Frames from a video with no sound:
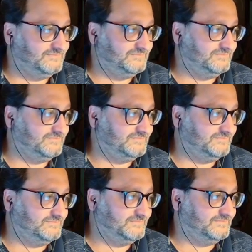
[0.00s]

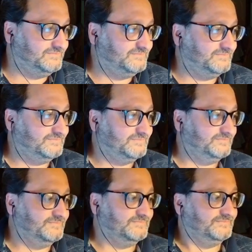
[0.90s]

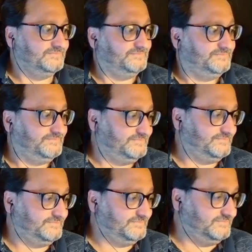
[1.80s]

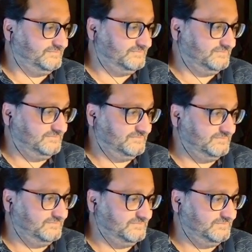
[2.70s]

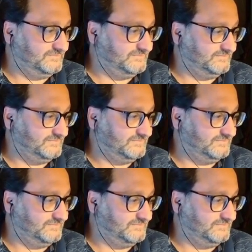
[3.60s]
(silent)